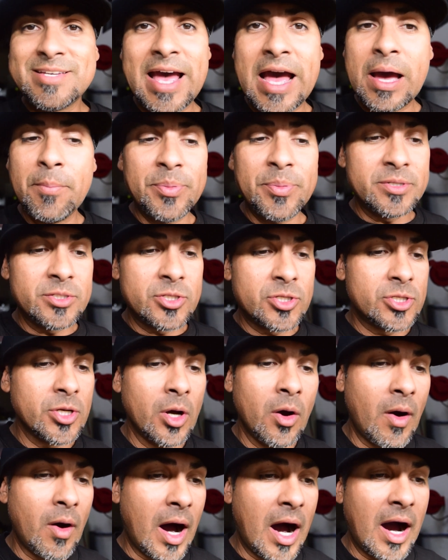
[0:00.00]
happens
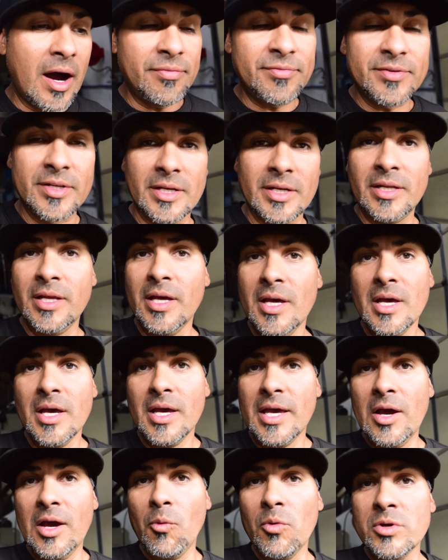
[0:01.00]
so often,
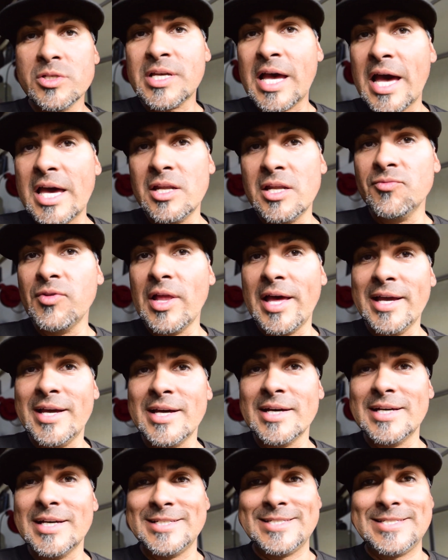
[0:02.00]
it was kind of like
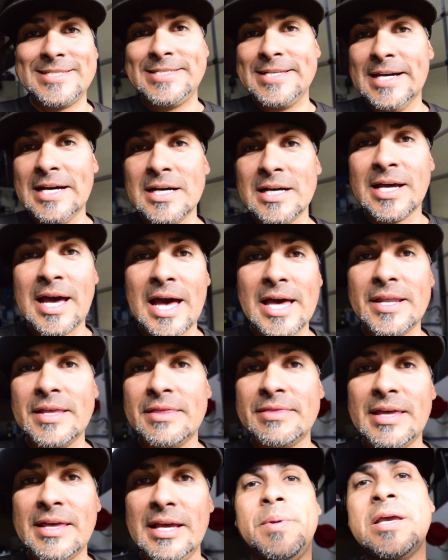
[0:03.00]
a duh kind of
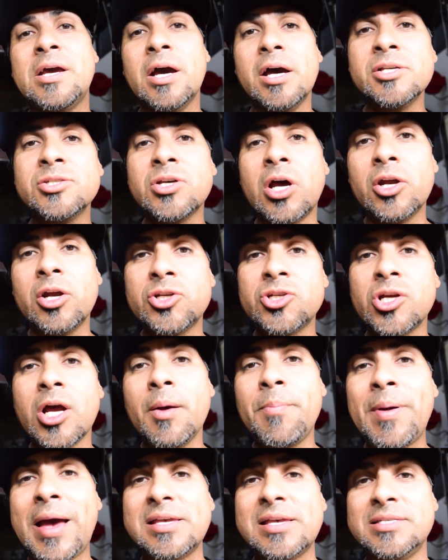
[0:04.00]
thing. Because our
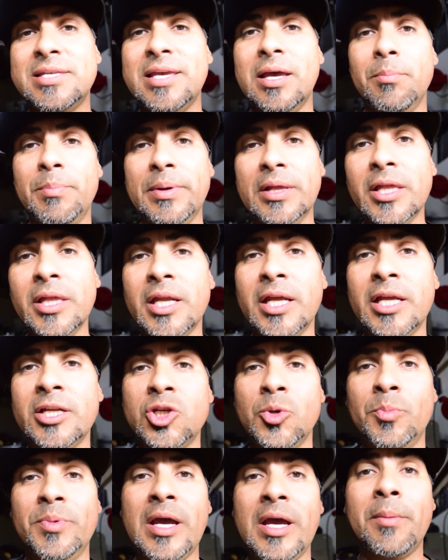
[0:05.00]
shop has the ability
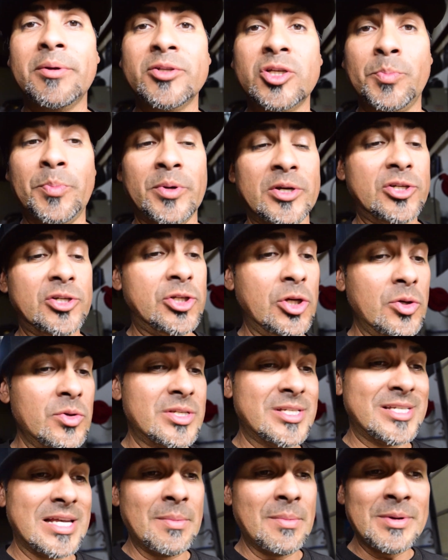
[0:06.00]
to be able to produce
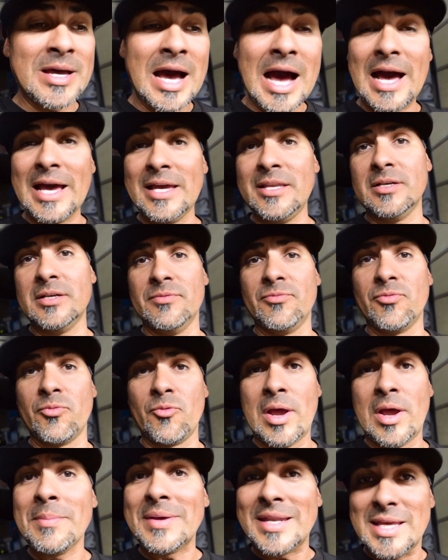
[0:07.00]
some kind of
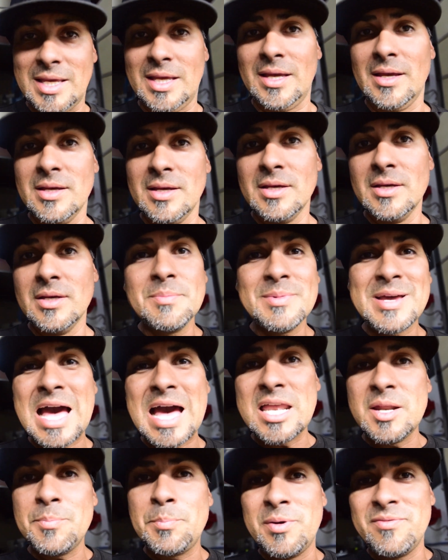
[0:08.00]
remedy, some
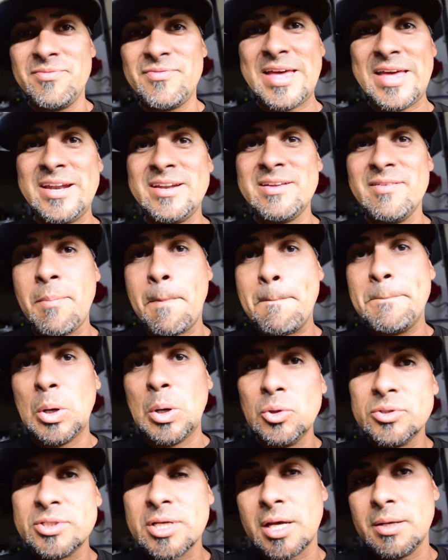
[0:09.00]
kind of preventative
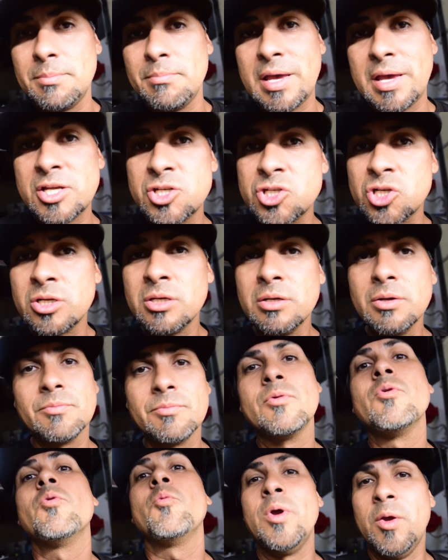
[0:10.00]
bolt-on measure,
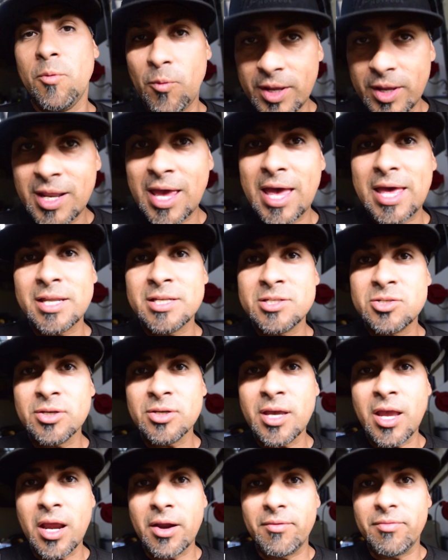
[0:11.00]
we went ahead and took
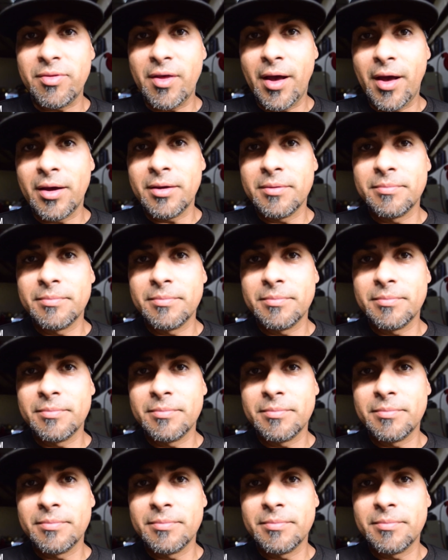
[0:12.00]
care of that.